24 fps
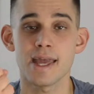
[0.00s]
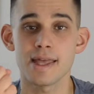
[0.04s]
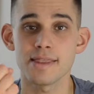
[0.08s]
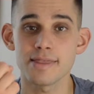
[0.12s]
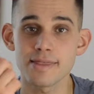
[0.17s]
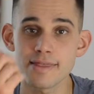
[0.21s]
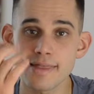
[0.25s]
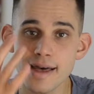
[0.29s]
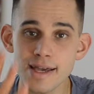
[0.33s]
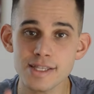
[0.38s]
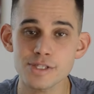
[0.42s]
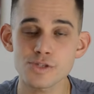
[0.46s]

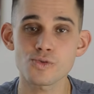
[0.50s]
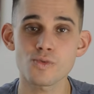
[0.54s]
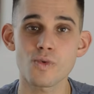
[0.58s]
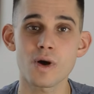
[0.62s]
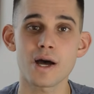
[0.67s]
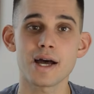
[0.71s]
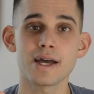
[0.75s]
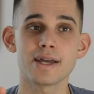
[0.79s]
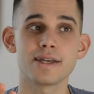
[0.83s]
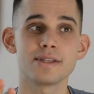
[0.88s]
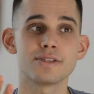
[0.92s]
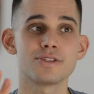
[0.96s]
And that's
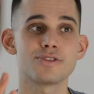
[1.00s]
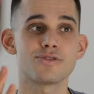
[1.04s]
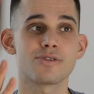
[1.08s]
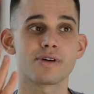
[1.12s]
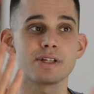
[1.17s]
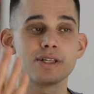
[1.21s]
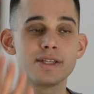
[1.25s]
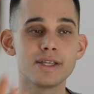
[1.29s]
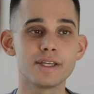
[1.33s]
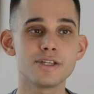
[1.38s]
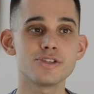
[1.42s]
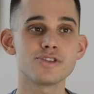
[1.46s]
why
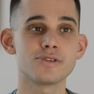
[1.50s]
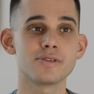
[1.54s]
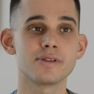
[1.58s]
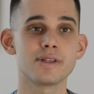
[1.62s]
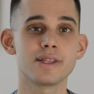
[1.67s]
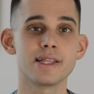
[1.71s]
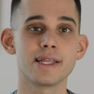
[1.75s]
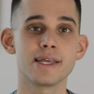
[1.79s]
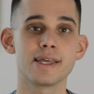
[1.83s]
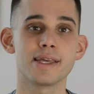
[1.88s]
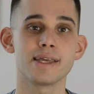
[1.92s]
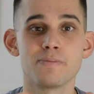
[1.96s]

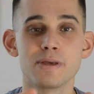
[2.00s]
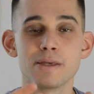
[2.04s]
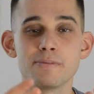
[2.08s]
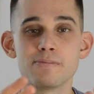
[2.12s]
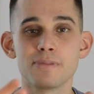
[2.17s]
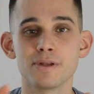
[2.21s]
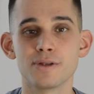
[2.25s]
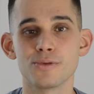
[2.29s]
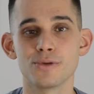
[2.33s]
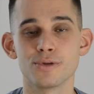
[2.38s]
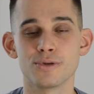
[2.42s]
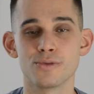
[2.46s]
traditionally
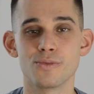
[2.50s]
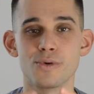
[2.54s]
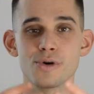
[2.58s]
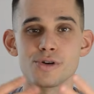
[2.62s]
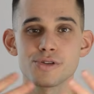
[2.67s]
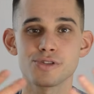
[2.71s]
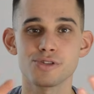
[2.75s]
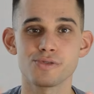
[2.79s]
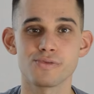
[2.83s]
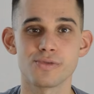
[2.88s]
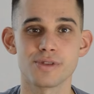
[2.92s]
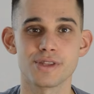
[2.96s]
people would
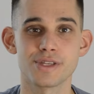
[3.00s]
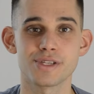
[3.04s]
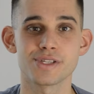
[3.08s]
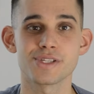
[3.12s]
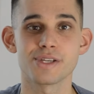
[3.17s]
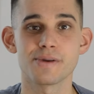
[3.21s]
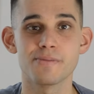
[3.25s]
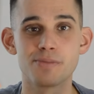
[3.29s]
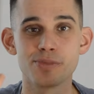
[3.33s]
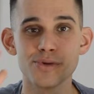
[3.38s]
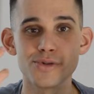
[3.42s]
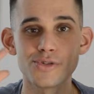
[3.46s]
wash with a
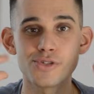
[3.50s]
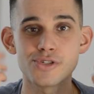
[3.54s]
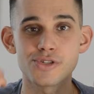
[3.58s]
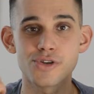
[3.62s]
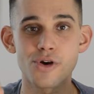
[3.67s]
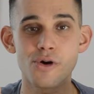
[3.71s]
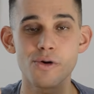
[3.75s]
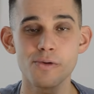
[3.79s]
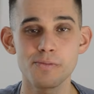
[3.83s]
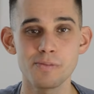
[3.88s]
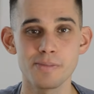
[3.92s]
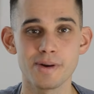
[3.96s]
shampoo
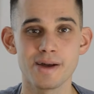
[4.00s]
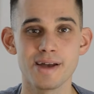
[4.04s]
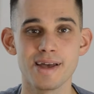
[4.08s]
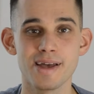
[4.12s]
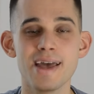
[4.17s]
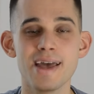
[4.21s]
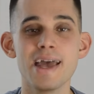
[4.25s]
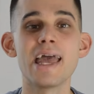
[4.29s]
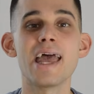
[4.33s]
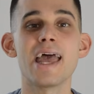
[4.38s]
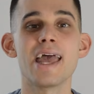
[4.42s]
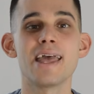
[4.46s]
soap
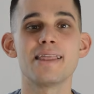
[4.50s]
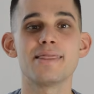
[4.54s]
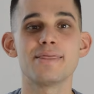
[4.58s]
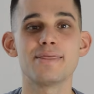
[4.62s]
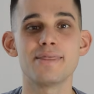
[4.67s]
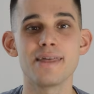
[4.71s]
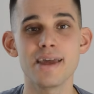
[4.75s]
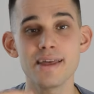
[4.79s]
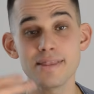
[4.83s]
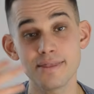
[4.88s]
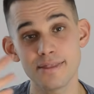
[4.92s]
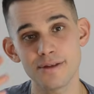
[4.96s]
and
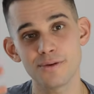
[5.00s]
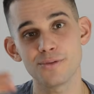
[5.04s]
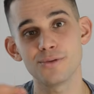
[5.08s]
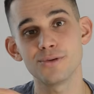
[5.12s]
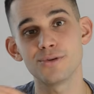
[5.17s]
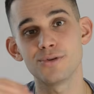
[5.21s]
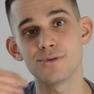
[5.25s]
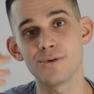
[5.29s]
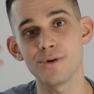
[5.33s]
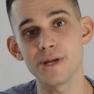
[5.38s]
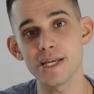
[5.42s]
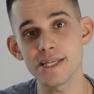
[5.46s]
then they
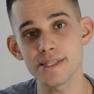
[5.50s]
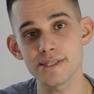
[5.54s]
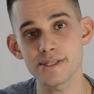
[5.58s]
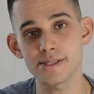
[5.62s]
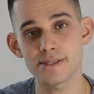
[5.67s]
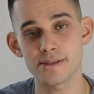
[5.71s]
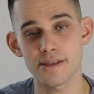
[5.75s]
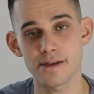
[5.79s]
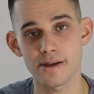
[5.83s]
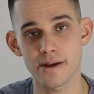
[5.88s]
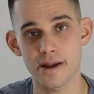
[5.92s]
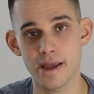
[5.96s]
would rinse
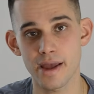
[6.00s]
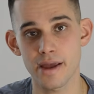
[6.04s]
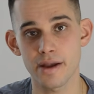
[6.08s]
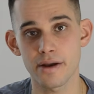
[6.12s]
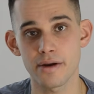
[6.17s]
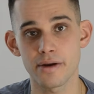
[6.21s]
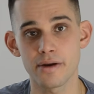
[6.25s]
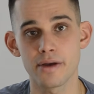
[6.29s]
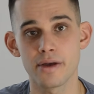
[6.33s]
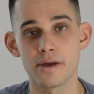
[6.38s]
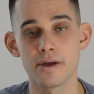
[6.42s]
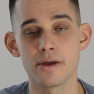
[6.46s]
their
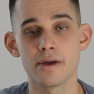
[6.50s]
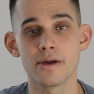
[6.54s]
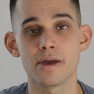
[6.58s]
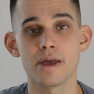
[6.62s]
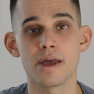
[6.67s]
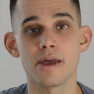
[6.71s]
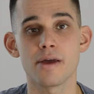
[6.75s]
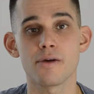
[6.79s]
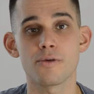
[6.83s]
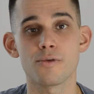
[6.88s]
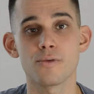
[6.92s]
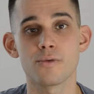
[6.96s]
hair
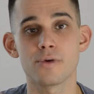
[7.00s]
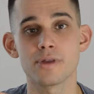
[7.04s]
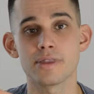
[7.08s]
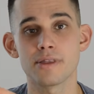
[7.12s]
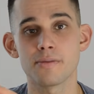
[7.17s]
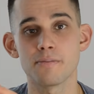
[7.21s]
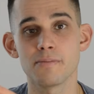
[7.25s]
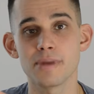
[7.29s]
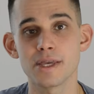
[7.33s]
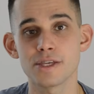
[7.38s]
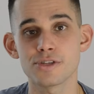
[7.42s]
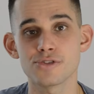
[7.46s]
with a
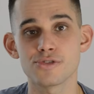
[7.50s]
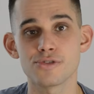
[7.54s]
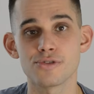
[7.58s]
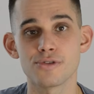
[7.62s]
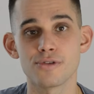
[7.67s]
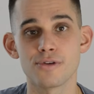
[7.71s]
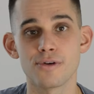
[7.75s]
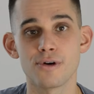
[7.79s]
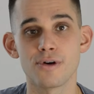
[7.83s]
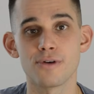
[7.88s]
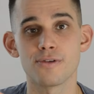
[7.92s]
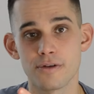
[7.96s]
mixture
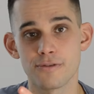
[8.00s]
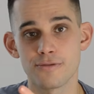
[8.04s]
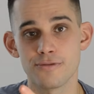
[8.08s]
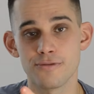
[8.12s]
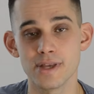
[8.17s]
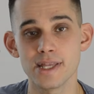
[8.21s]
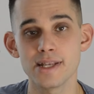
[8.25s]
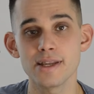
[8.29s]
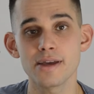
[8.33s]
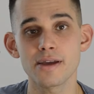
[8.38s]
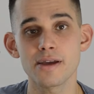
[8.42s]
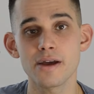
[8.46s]
of
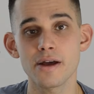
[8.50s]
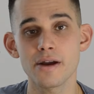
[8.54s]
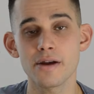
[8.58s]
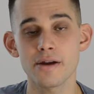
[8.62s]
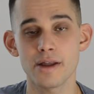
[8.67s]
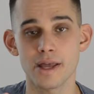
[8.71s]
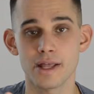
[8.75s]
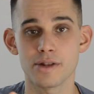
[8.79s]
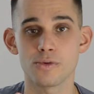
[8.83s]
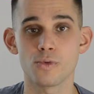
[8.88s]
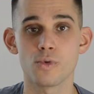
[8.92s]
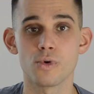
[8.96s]
vinegar
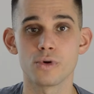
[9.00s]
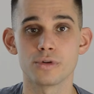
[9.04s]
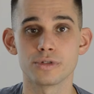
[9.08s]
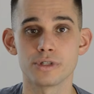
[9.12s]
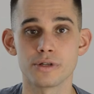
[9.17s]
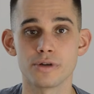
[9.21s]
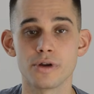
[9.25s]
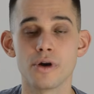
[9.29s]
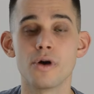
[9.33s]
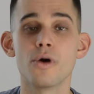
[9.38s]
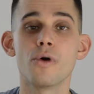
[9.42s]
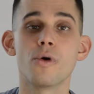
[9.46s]
and
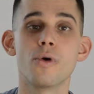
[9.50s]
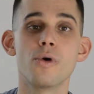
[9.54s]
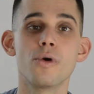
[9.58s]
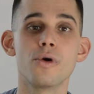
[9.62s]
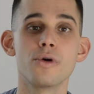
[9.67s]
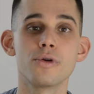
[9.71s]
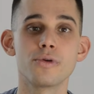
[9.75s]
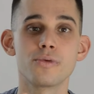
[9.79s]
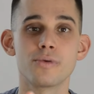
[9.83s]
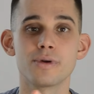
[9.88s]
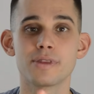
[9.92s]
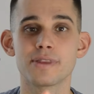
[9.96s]
water,
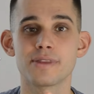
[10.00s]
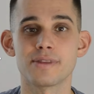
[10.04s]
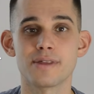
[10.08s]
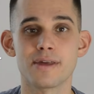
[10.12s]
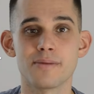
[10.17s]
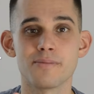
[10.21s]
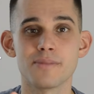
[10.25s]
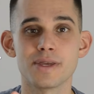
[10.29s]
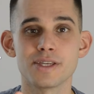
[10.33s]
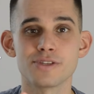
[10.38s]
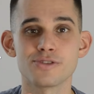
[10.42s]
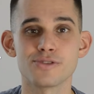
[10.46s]
or with a
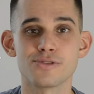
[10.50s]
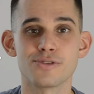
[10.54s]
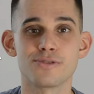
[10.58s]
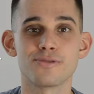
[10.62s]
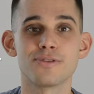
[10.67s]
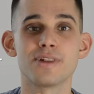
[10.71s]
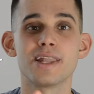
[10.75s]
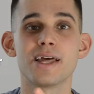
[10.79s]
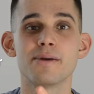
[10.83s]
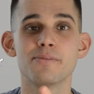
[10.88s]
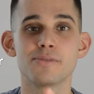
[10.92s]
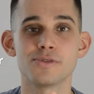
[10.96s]
mixture of
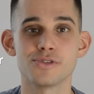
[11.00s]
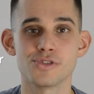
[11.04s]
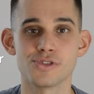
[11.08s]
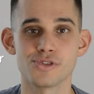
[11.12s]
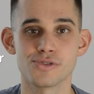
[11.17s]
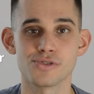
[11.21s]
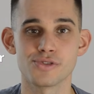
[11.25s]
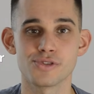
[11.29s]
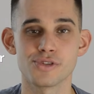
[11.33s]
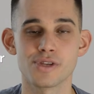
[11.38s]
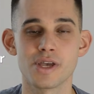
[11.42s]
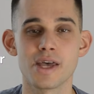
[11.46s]
lemon
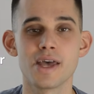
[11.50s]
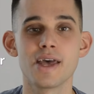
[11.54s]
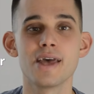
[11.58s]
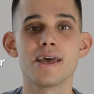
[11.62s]
juice.